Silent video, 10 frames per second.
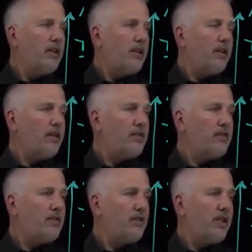
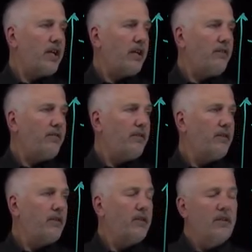is negative.
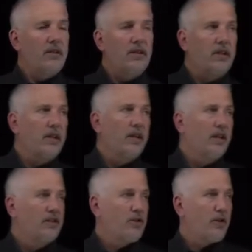
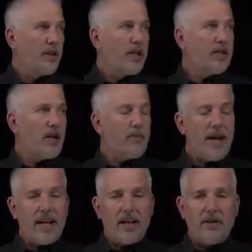So the thing that I'm
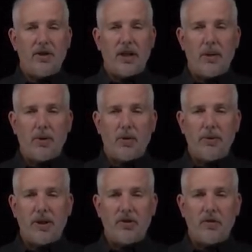adding to the chemical
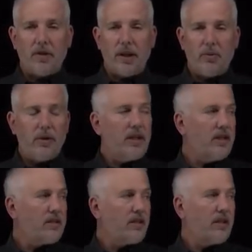potential of the liquid
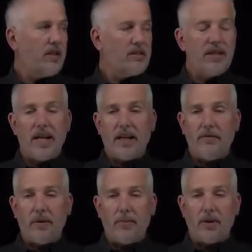is a, is a negative
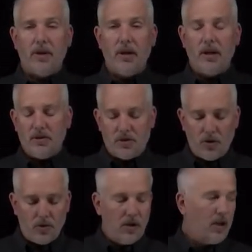number.
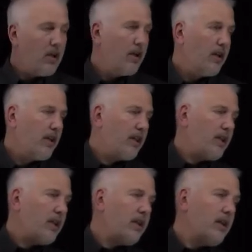So
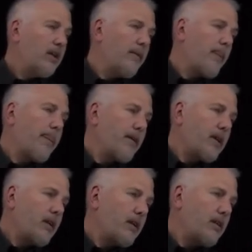the
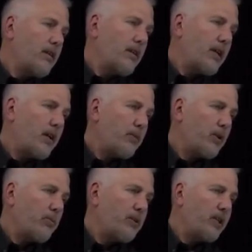chemical
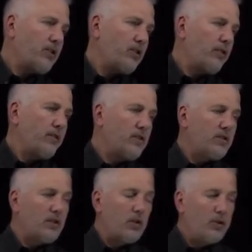potential of the
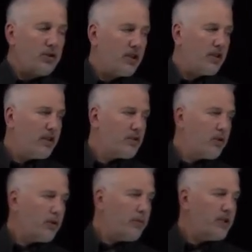solution is
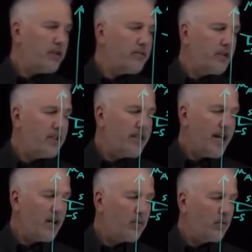going to be shifted
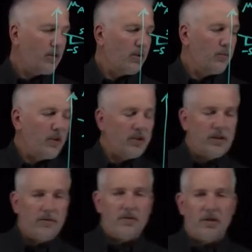downward
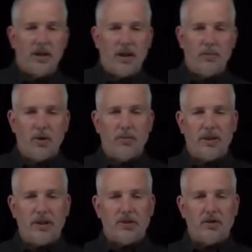relative to the chemical
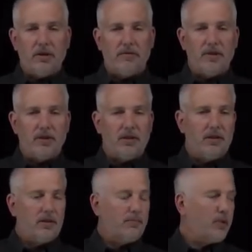potential of the
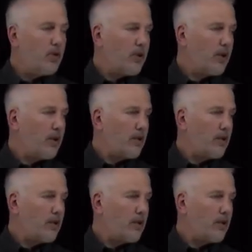pure, uh,